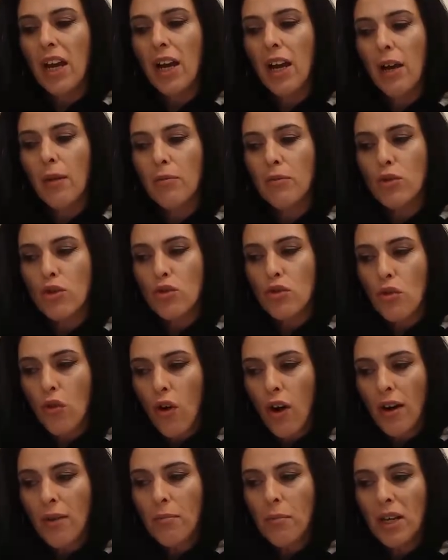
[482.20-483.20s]
Um,
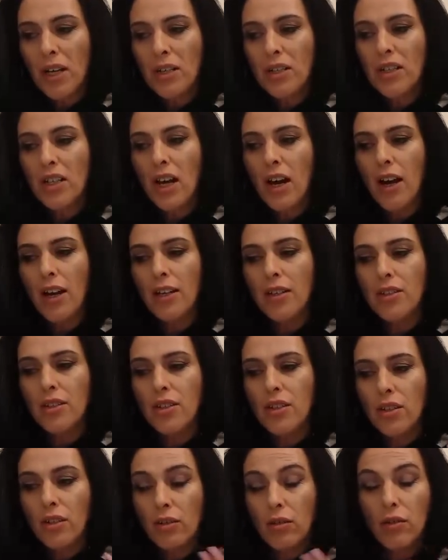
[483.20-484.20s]
try and
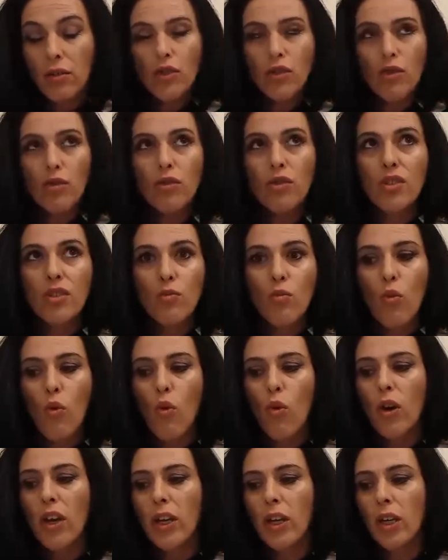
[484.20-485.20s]
meditate, do some
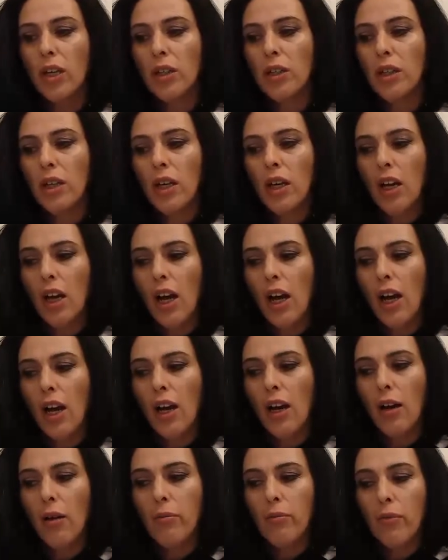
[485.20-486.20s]
walking,
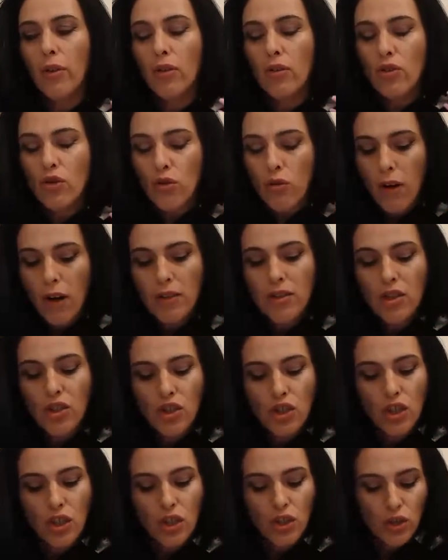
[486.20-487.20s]
um,
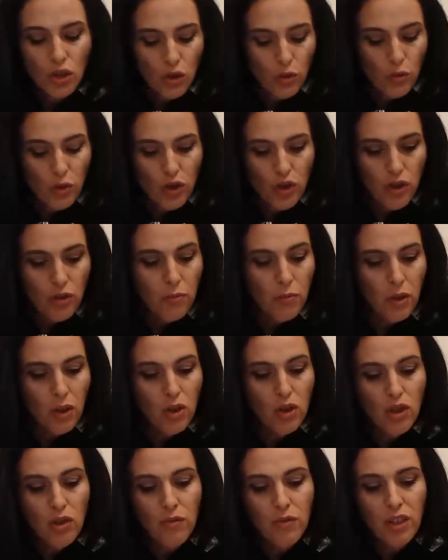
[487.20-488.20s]
trust your intuition,
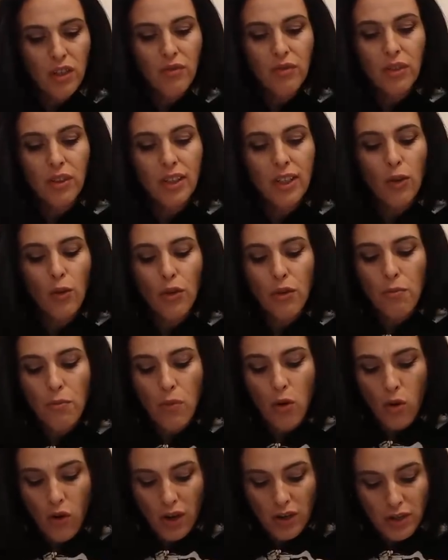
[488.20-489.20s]
because you've definitely got the
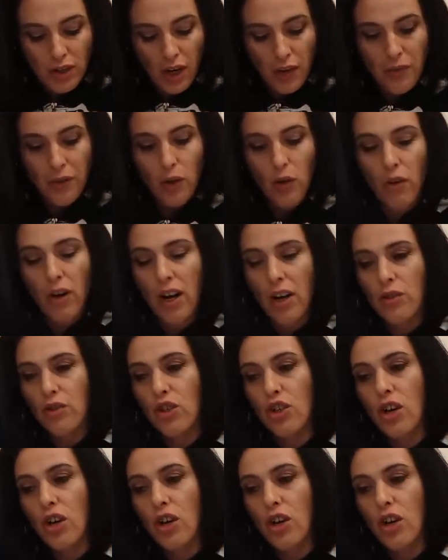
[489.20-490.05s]
mind and the crown